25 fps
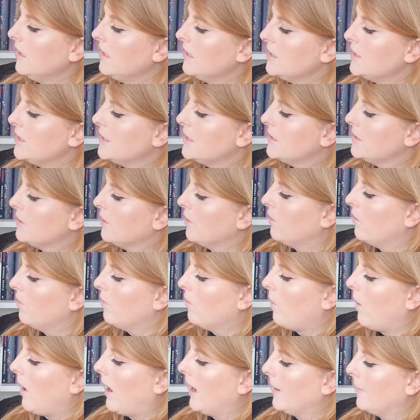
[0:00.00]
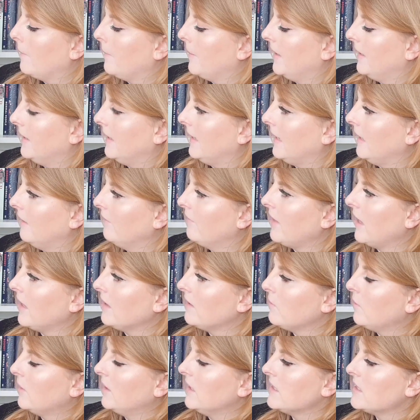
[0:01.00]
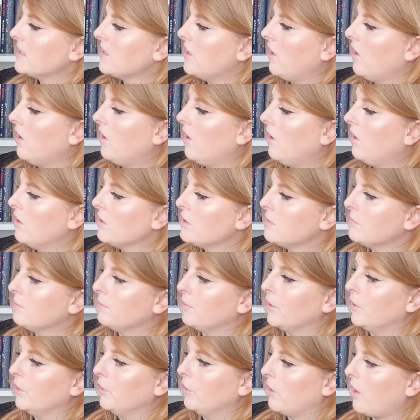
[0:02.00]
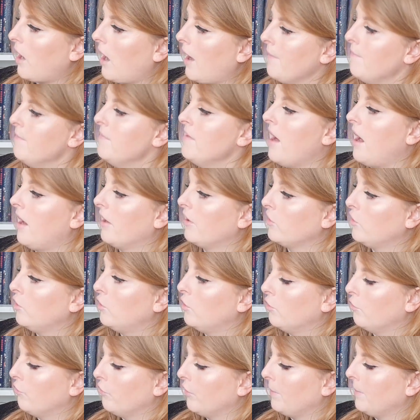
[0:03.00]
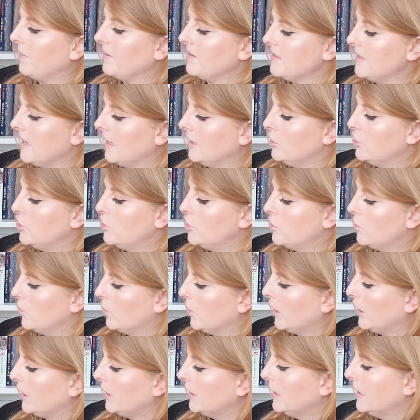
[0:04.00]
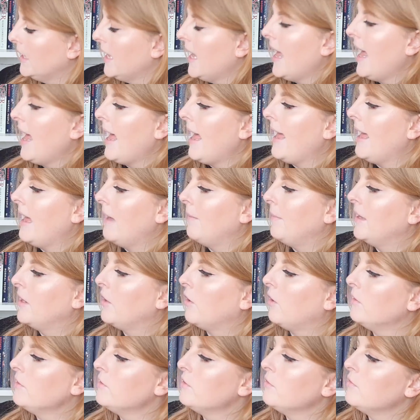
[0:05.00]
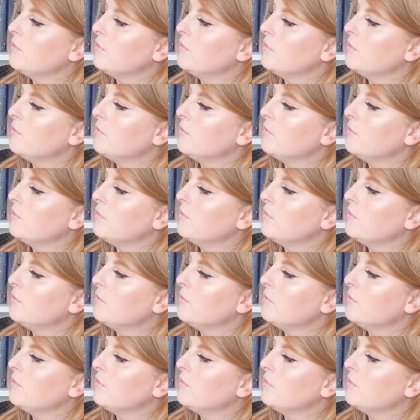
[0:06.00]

So I believe that's what it's called, but look, I'm not 100% sure. It also